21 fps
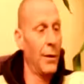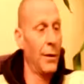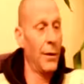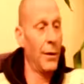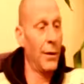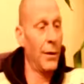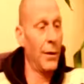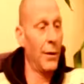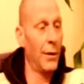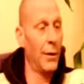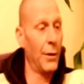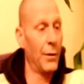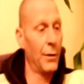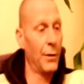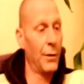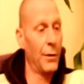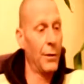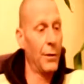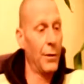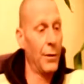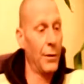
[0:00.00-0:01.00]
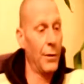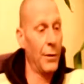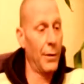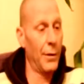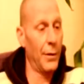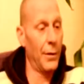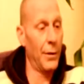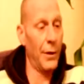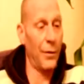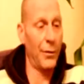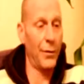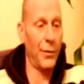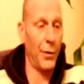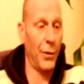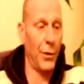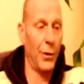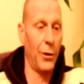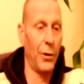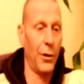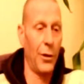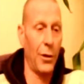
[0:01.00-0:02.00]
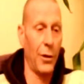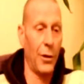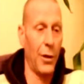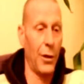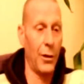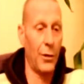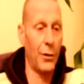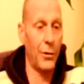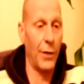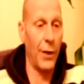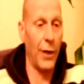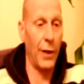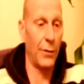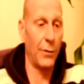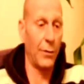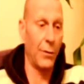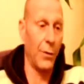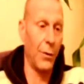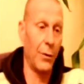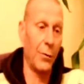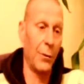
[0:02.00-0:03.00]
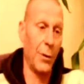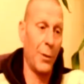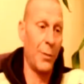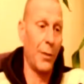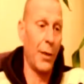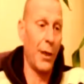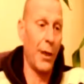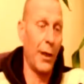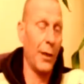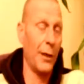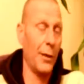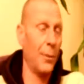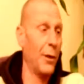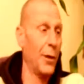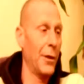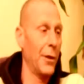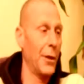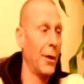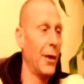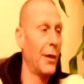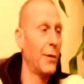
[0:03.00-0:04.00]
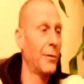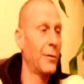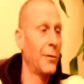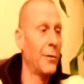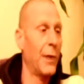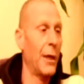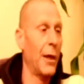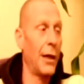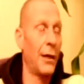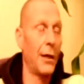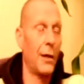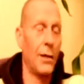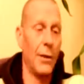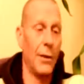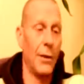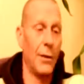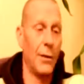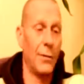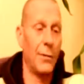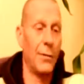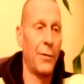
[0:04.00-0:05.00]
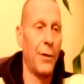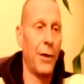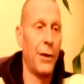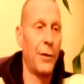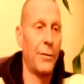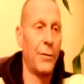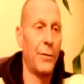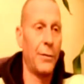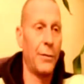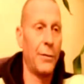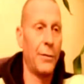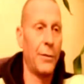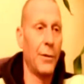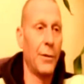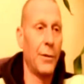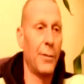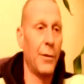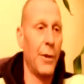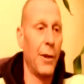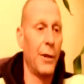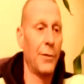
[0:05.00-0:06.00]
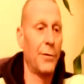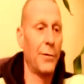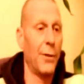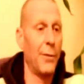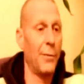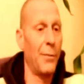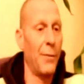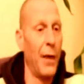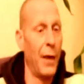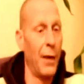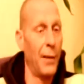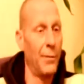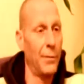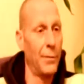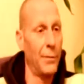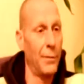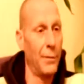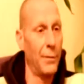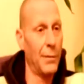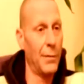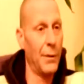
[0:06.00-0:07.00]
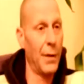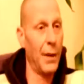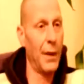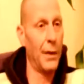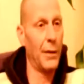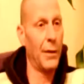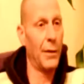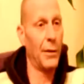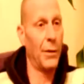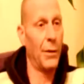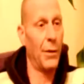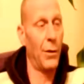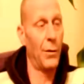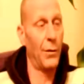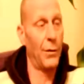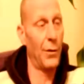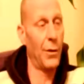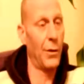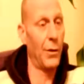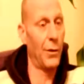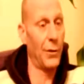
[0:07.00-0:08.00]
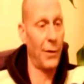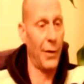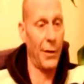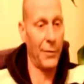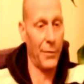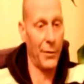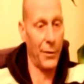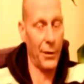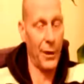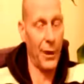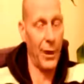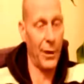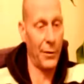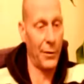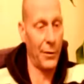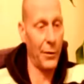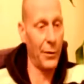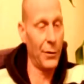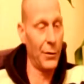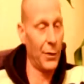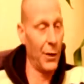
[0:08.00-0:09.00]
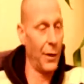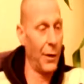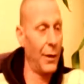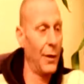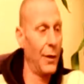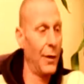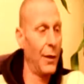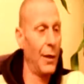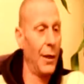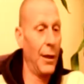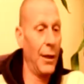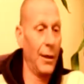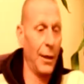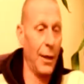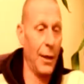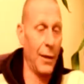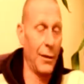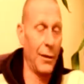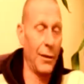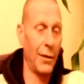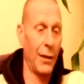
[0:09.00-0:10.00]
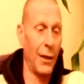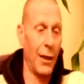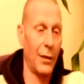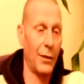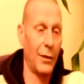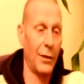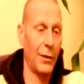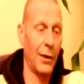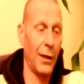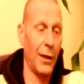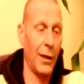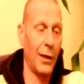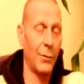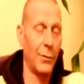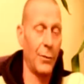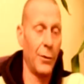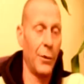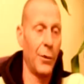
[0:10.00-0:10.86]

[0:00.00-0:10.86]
you don't defraud on a contract, won't rip anybody off, yeah, and you don't thieve. And apart from them, yeah, there's no other laws you have to stand under, unless they're legislated